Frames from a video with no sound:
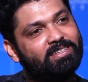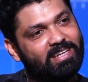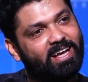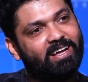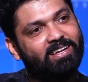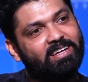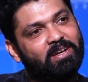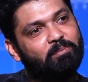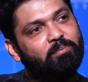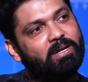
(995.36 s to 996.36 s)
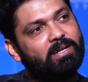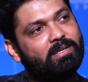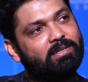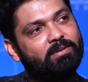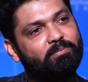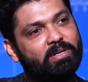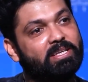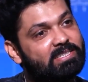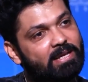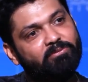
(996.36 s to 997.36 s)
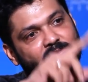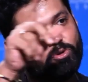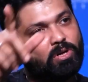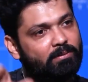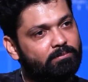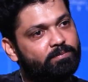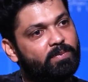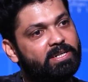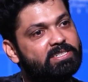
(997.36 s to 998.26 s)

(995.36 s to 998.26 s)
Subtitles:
Yeah, but this time you come, it is a